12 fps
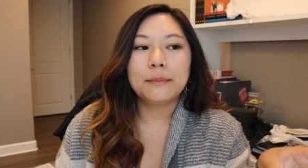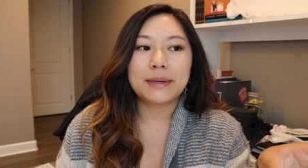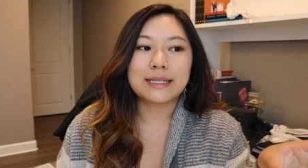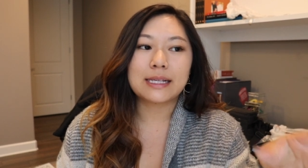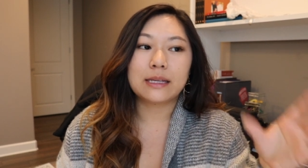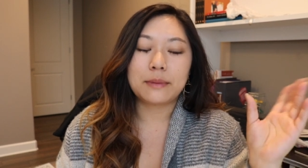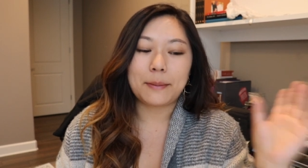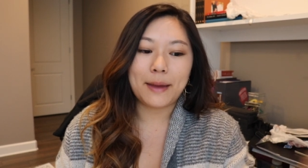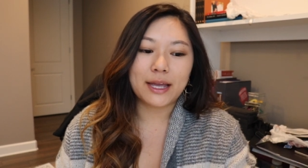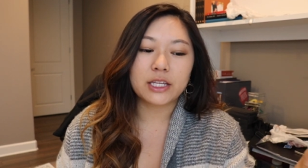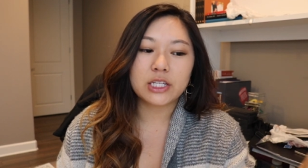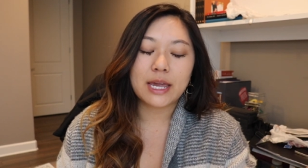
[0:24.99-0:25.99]
basically my
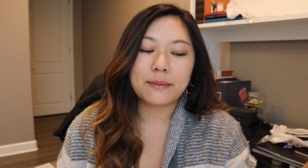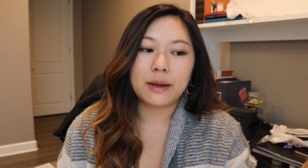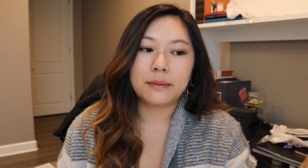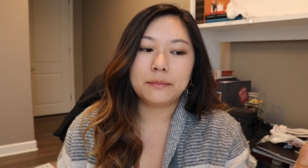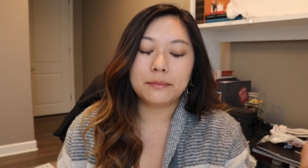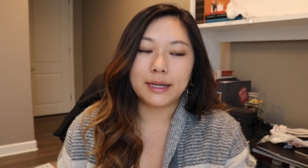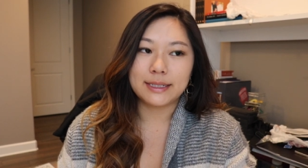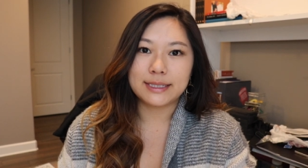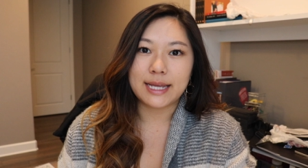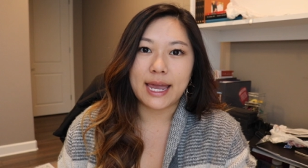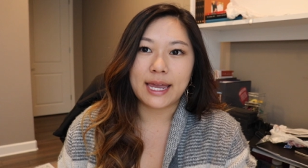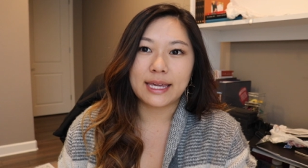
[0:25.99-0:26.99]
package came on
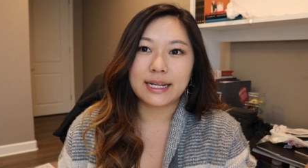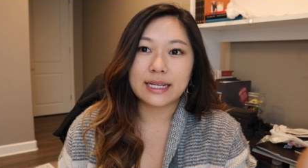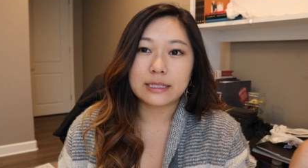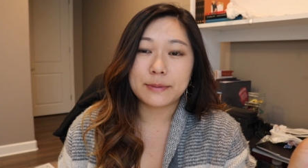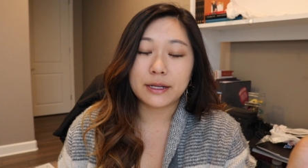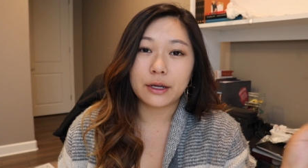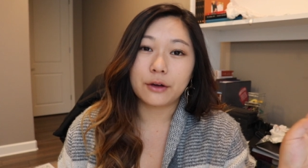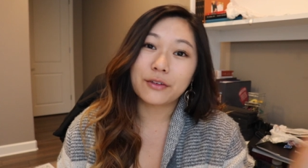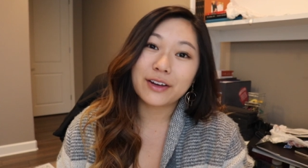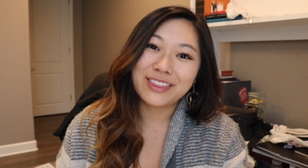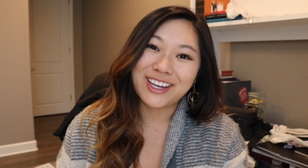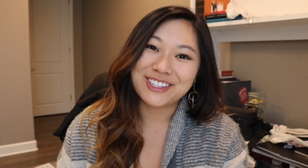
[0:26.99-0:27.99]
Monday and I spent
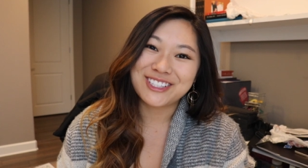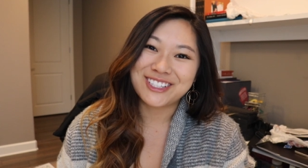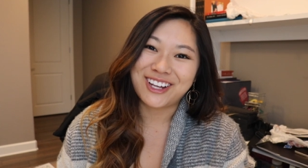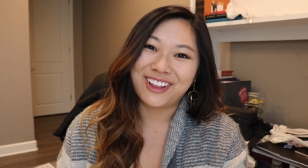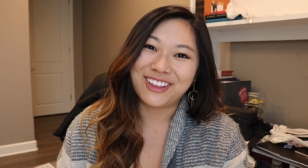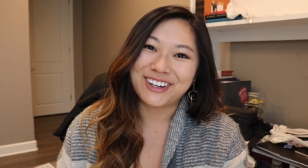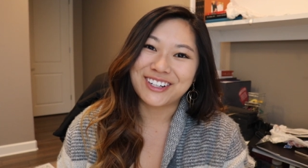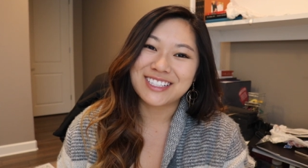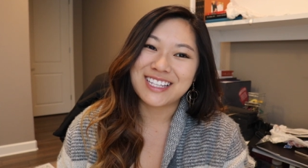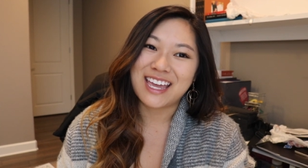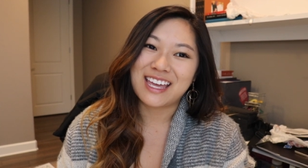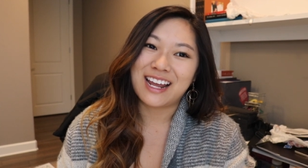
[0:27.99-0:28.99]
over a
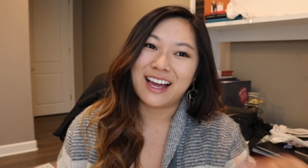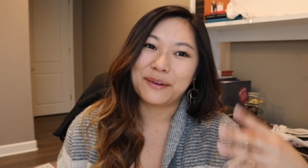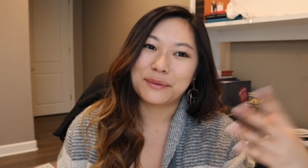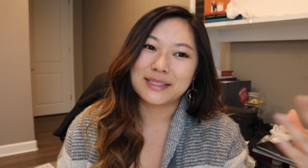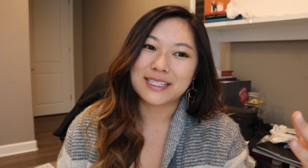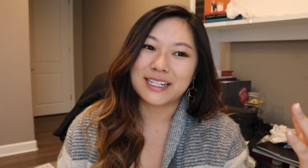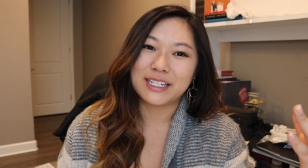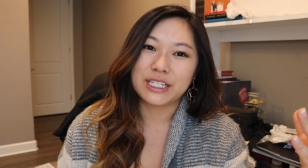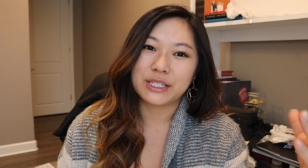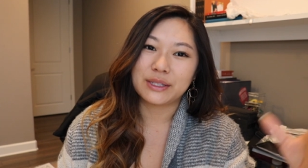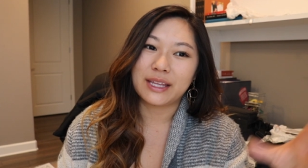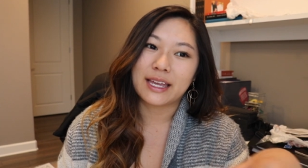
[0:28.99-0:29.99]
$1,000 and I was gonna
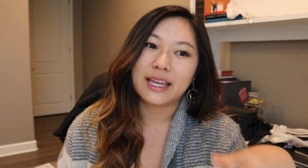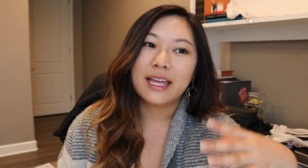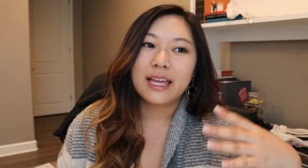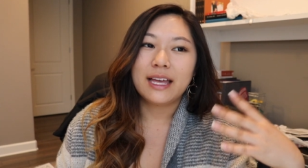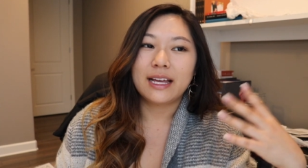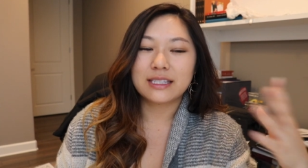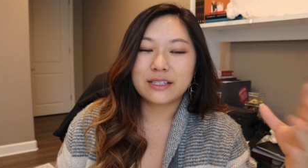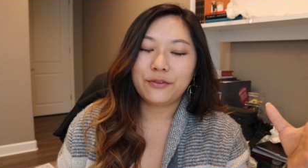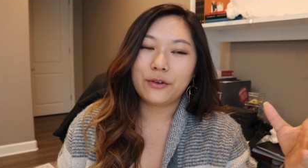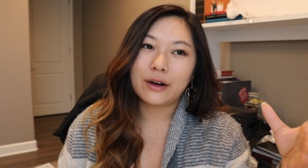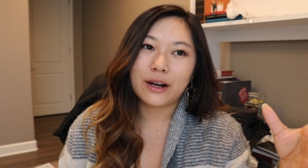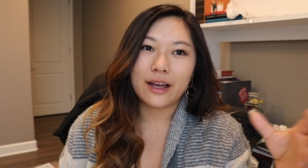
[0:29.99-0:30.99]
do like a
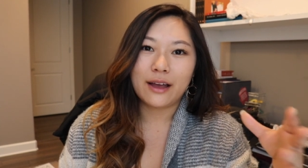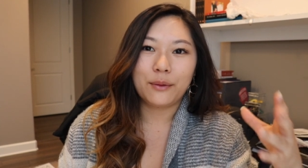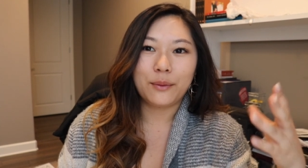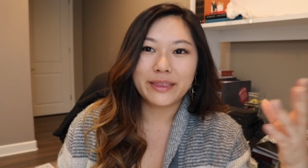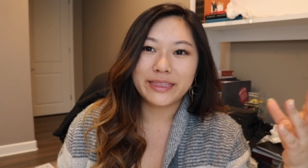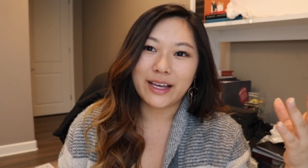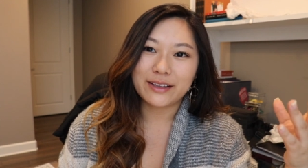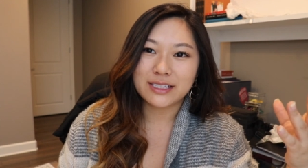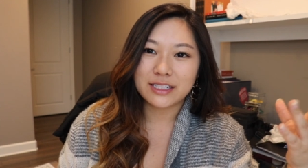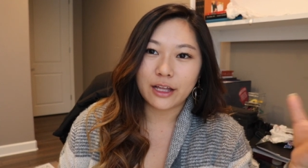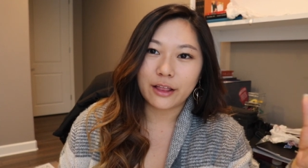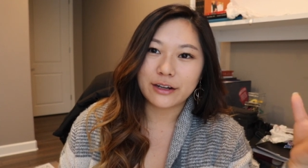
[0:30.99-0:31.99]
Sephora
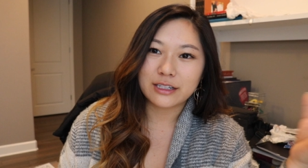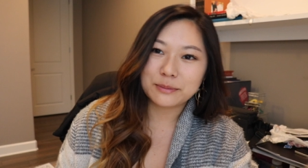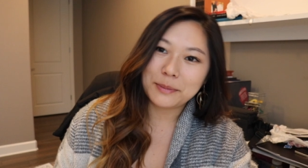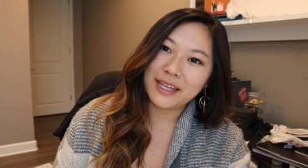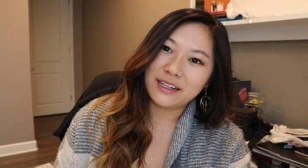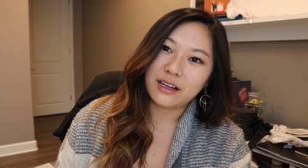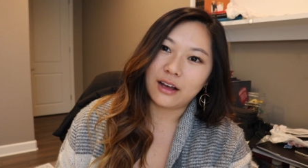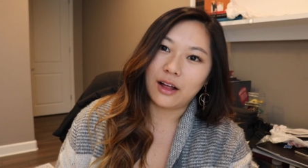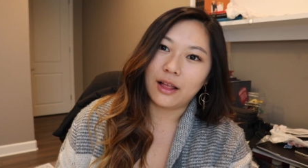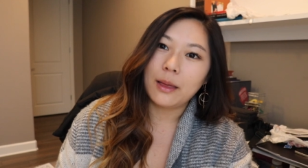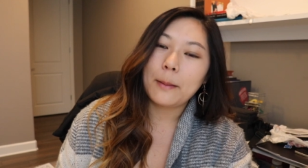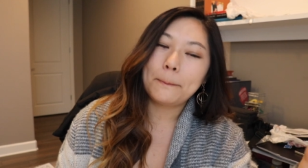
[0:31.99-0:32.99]
$1,000 spend
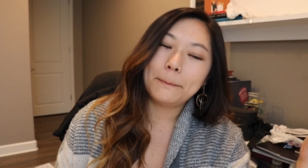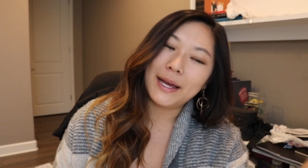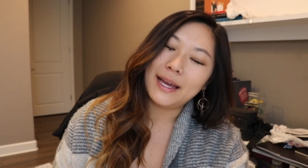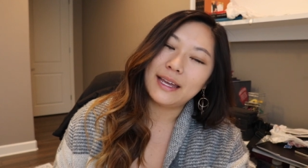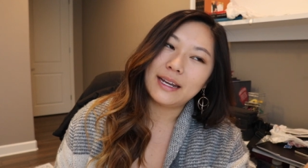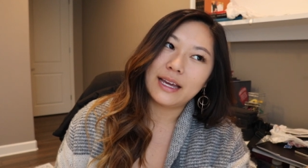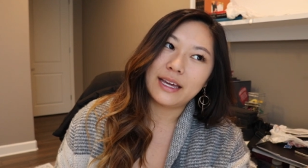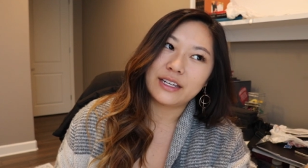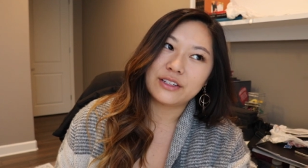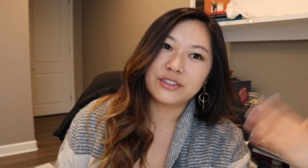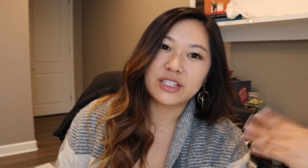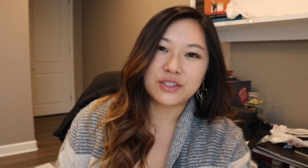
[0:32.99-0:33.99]
haul but
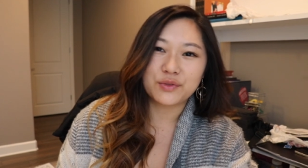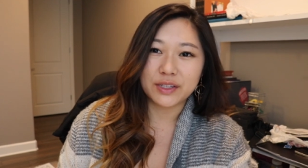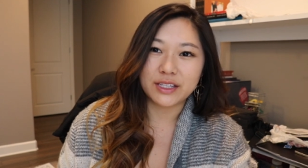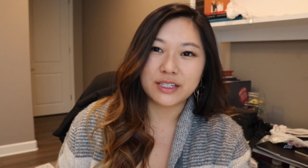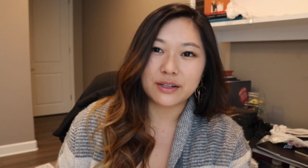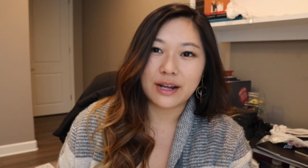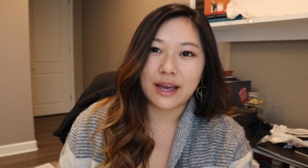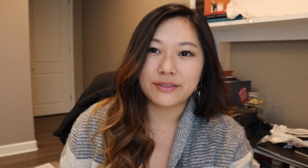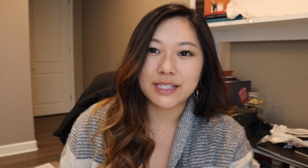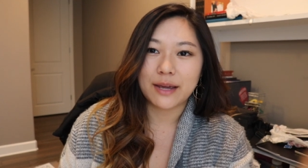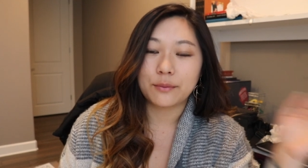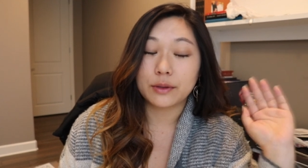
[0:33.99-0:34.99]
I just really don't
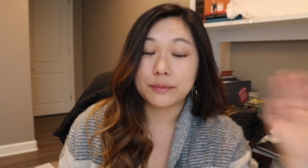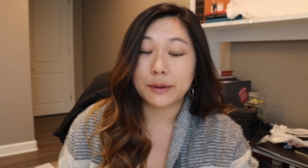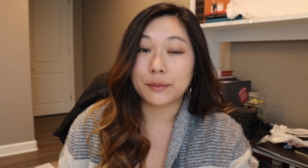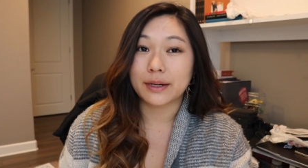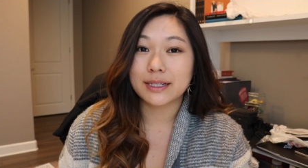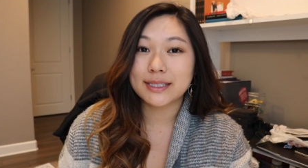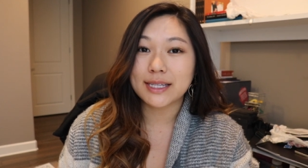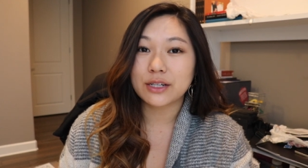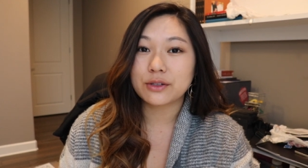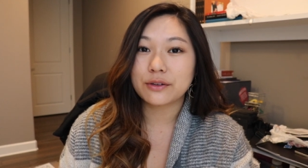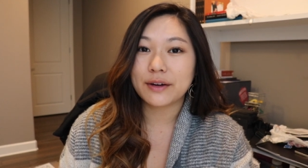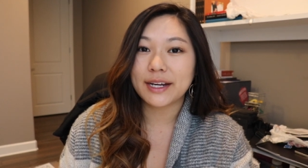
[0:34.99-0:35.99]
have time with my work
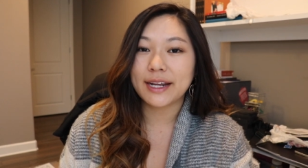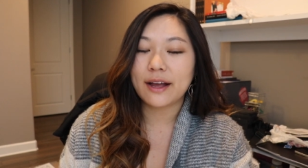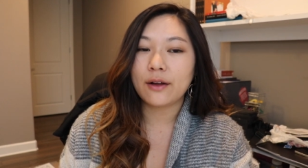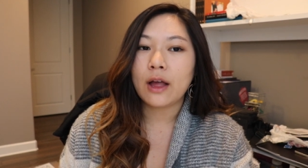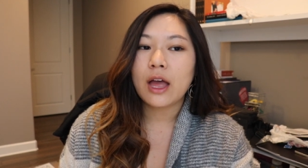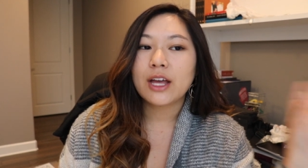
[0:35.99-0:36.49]
schedule right now.